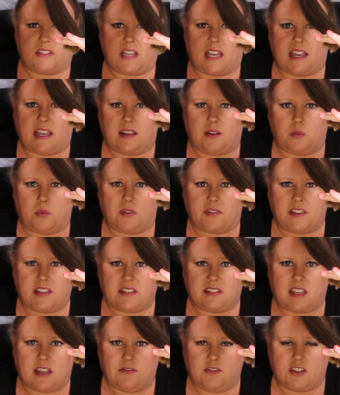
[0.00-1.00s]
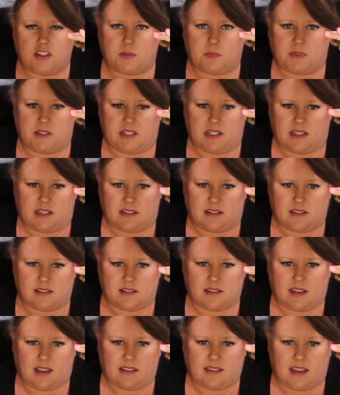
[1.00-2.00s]
say, will this give you split
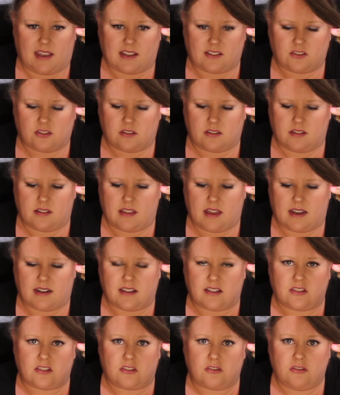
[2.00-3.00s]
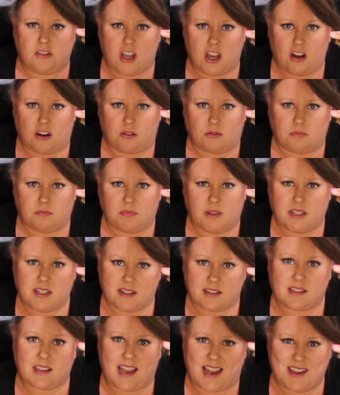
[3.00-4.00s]
ends? And the answer to that is no. We
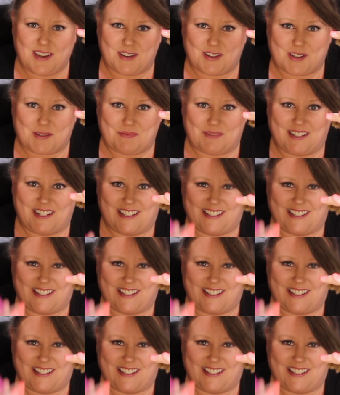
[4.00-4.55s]
just cut your split